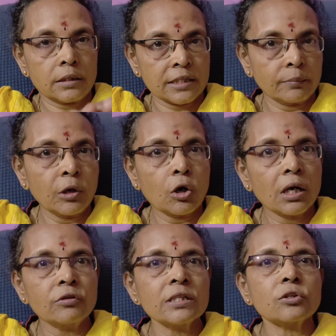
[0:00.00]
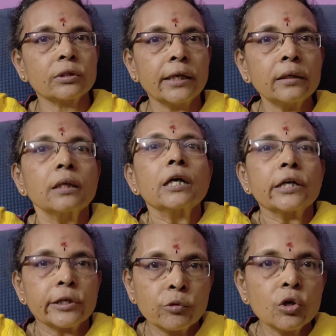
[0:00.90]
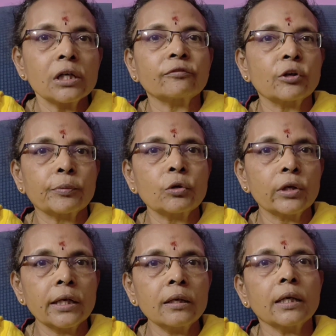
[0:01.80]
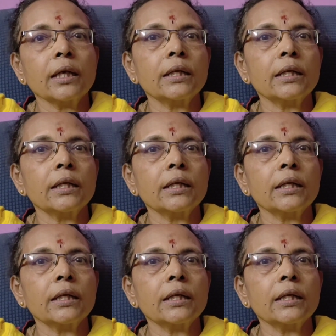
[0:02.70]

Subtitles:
Ziploc covers so that removal of the puree